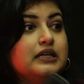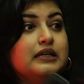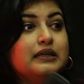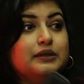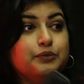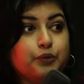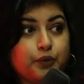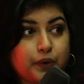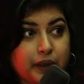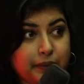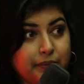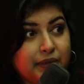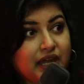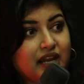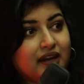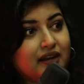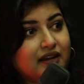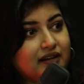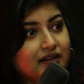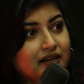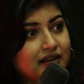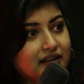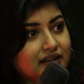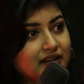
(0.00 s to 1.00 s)
women
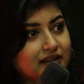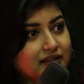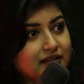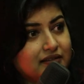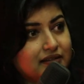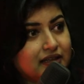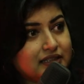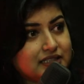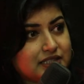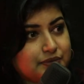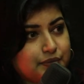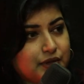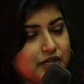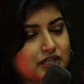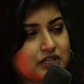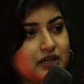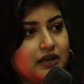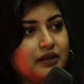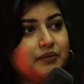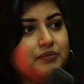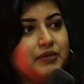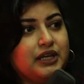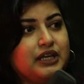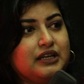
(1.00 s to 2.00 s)

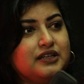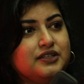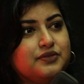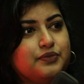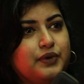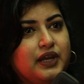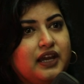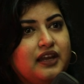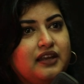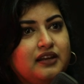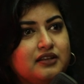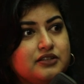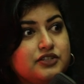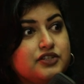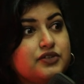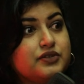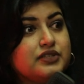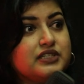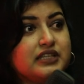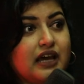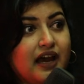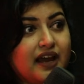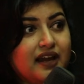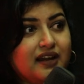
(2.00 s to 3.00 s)
especially, because we are in a
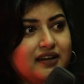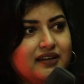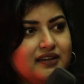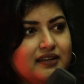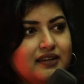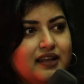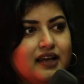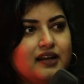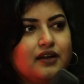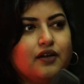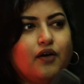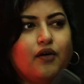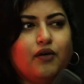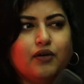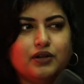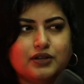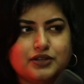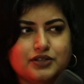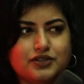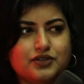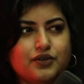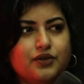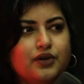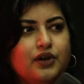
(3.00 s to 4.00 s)
society that
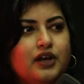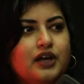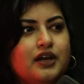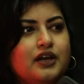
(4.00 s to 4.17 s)
also